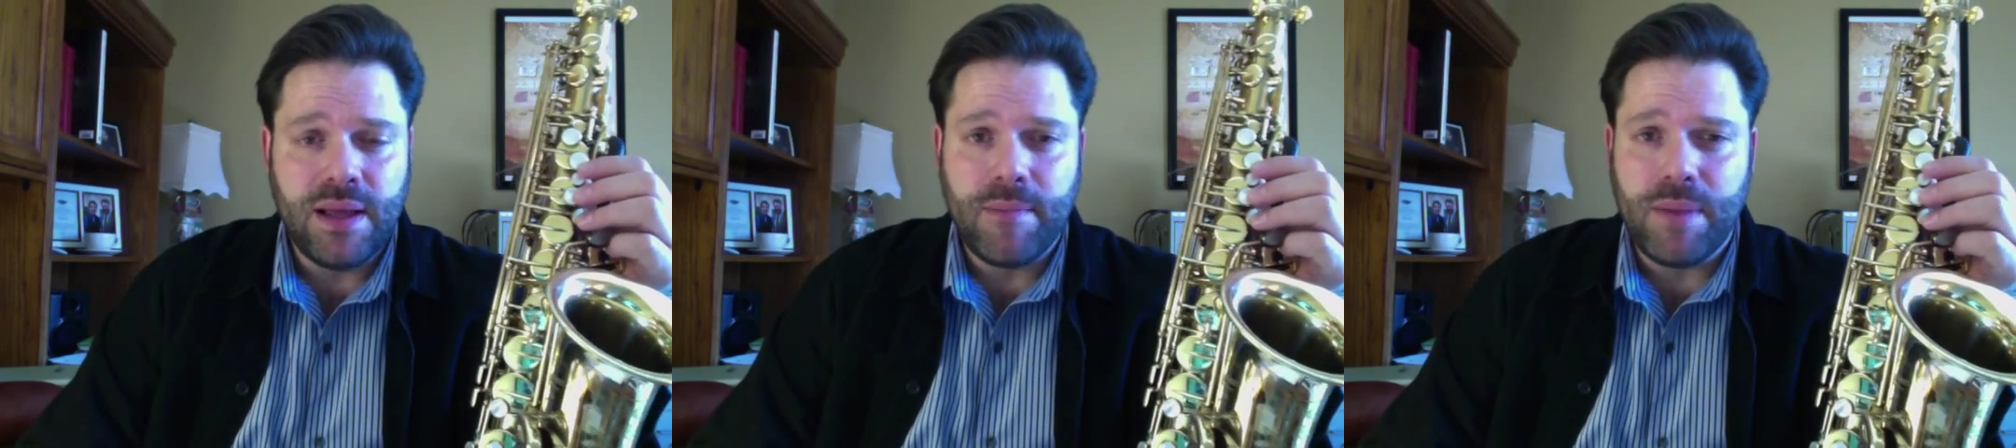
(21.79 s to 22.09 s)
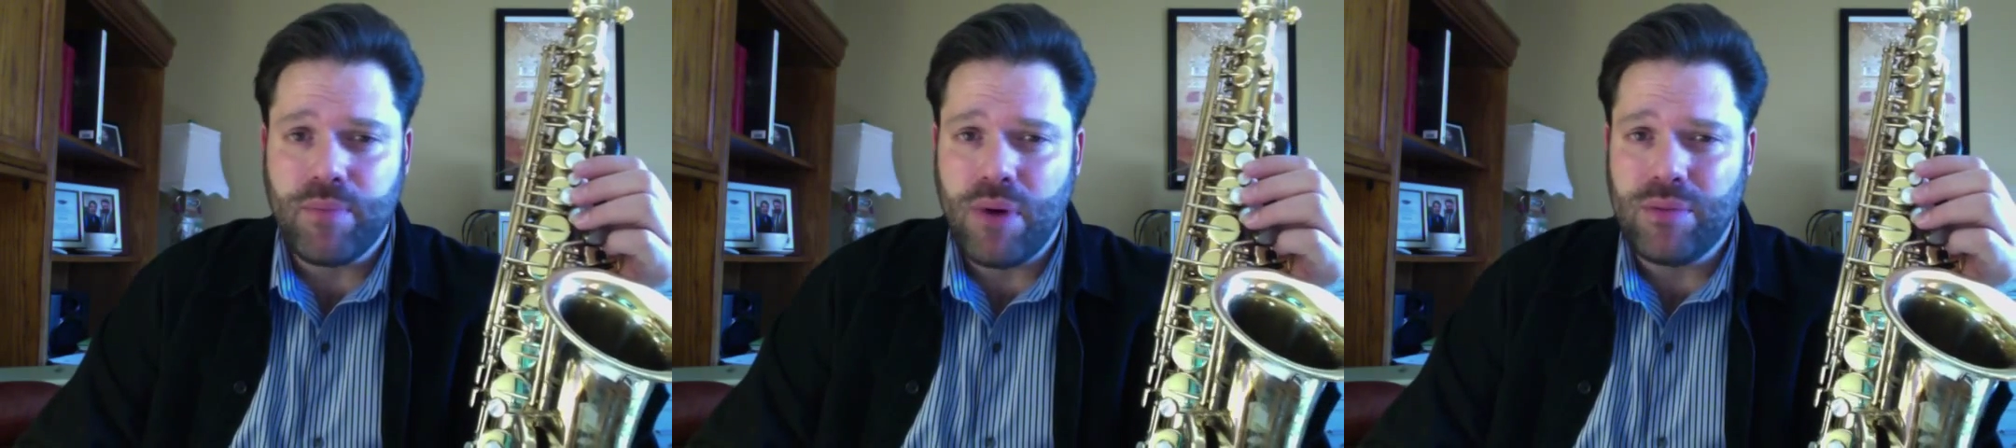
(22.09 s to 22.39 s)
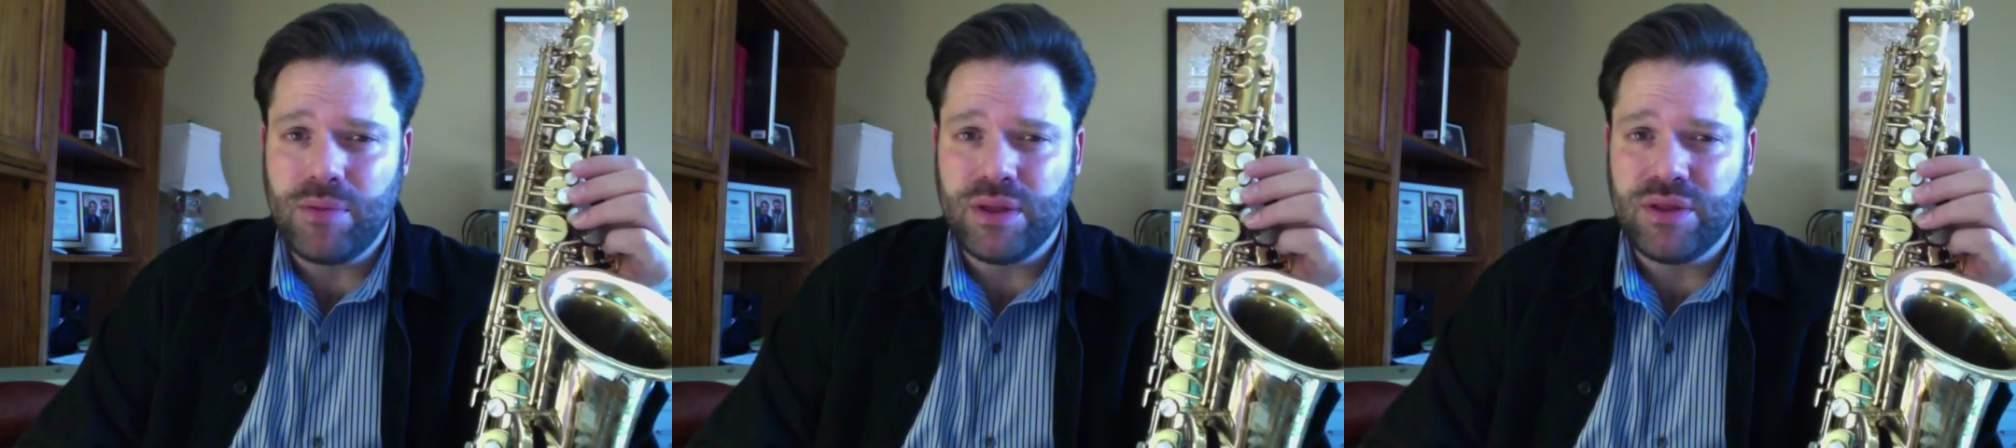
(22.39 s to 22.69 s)
but
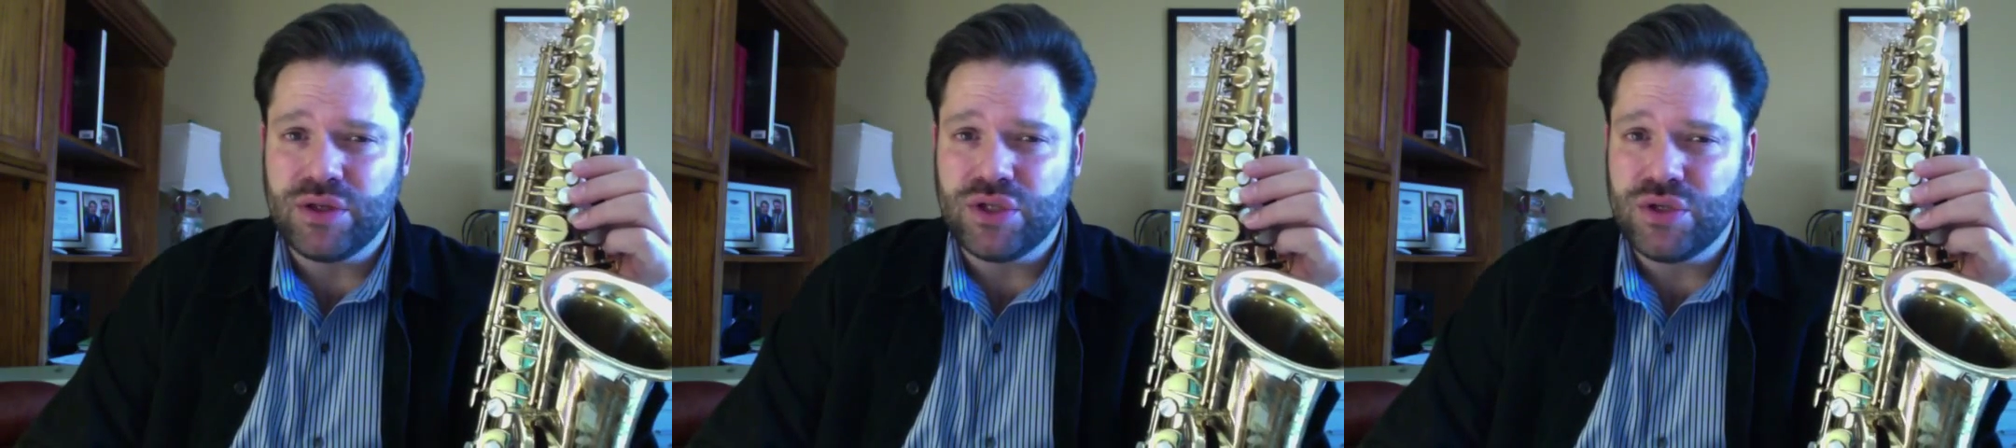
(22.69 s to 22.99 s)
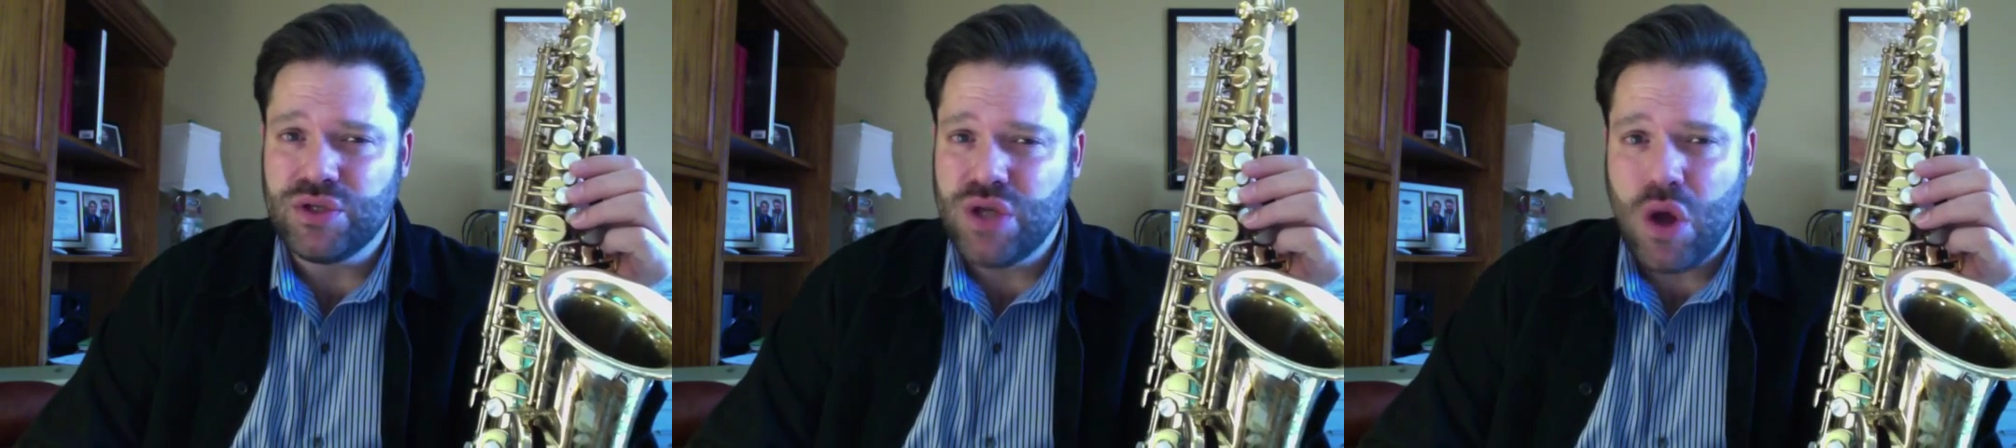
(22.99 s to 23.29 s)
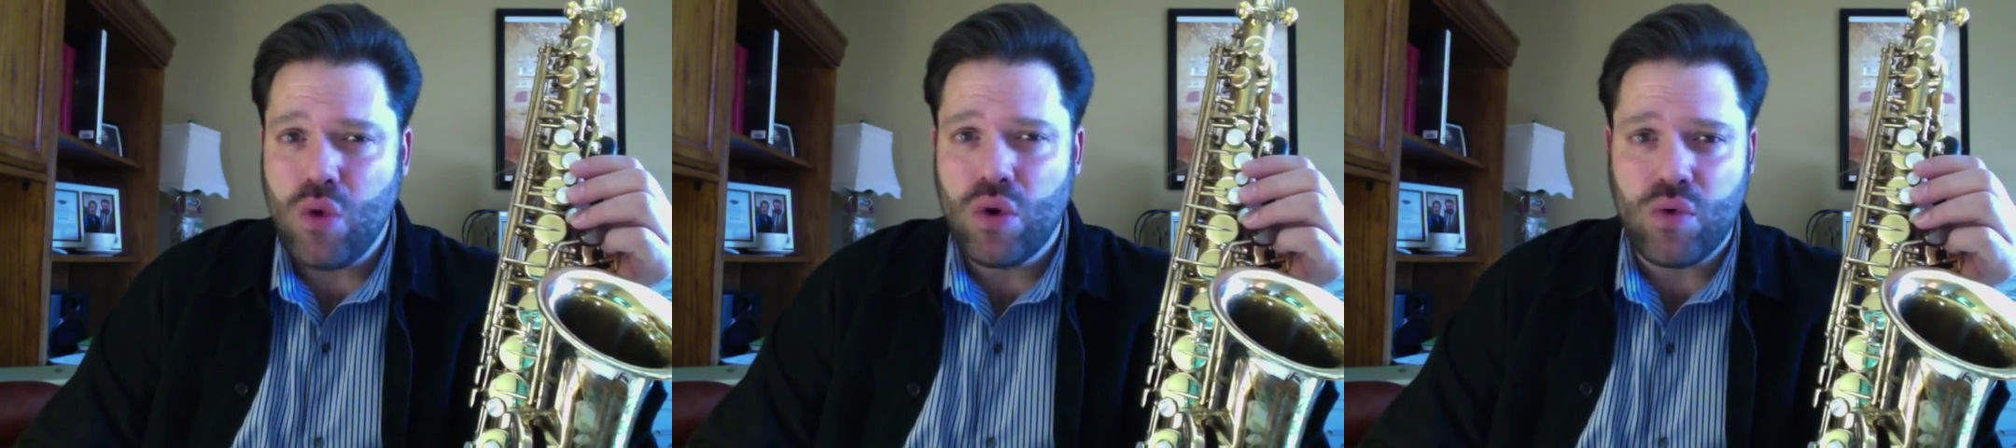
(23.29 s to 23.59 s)
probably there's
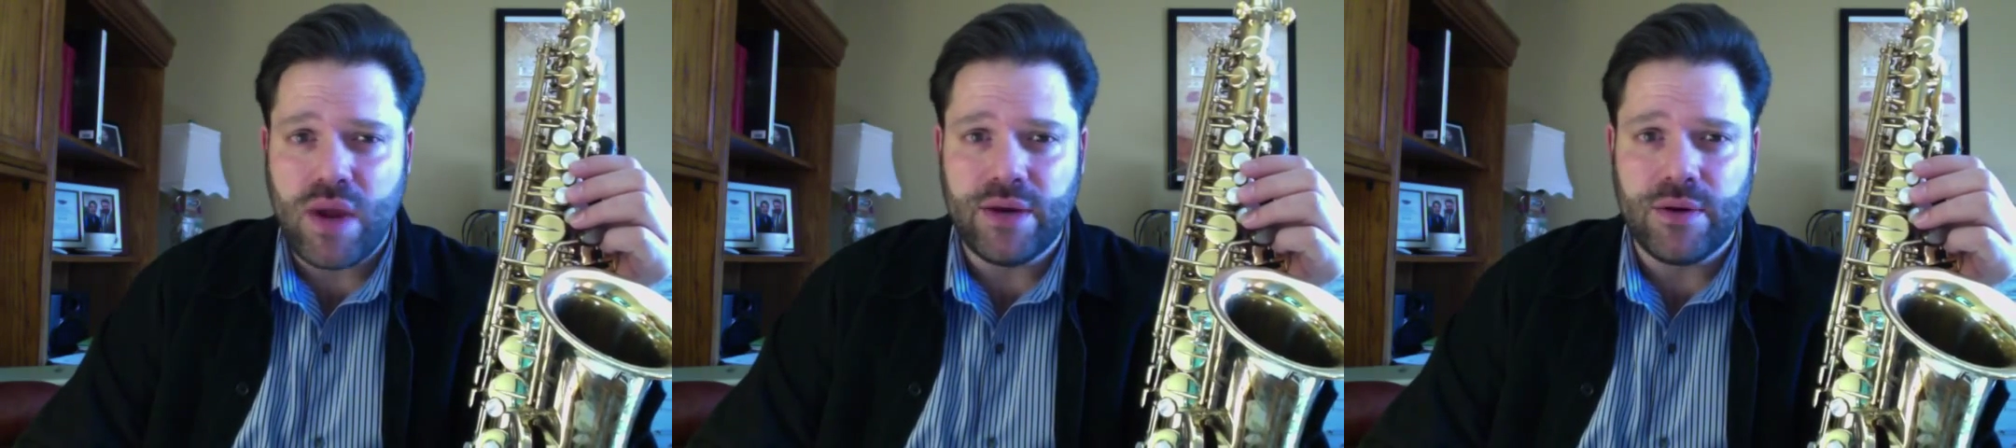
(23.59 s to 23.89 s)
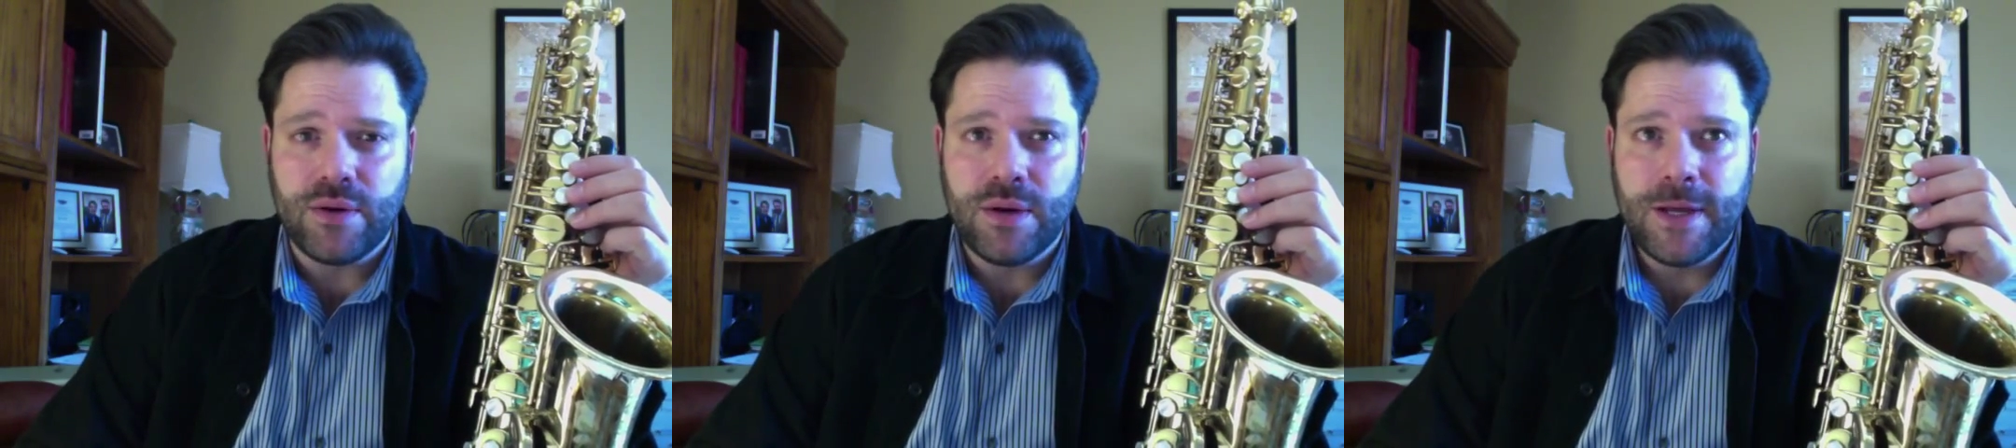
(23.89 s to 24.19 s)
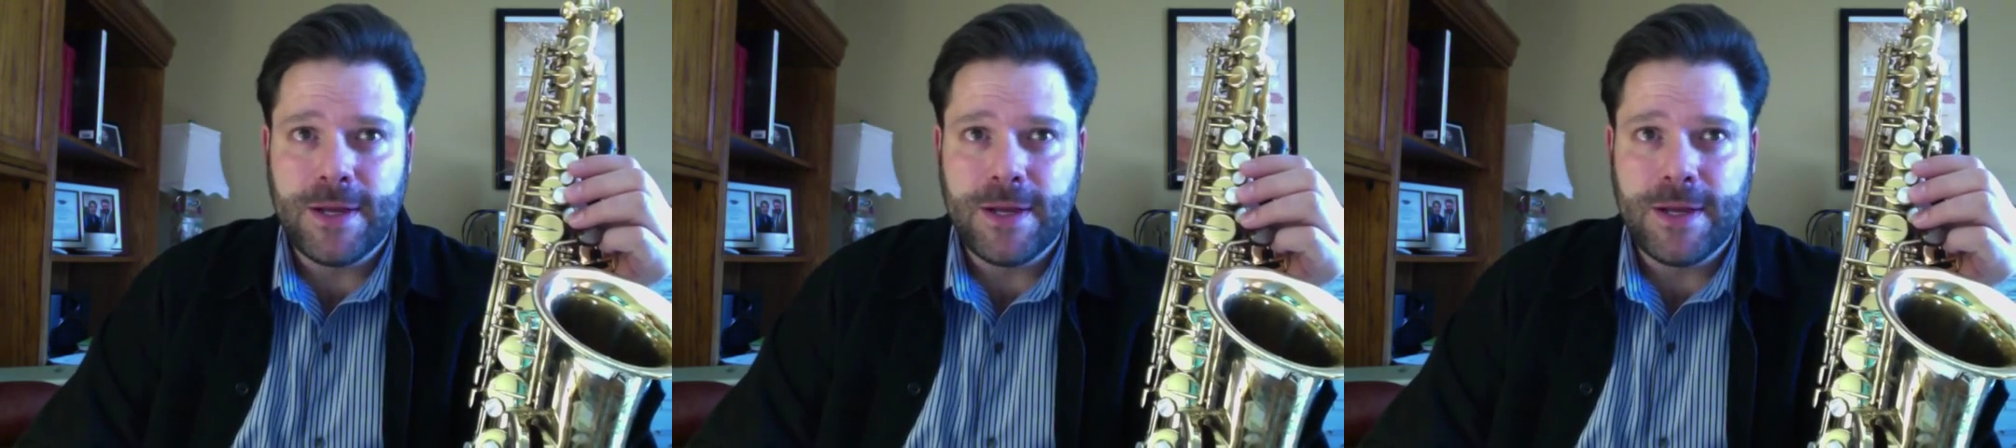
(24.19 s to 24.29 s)
no greater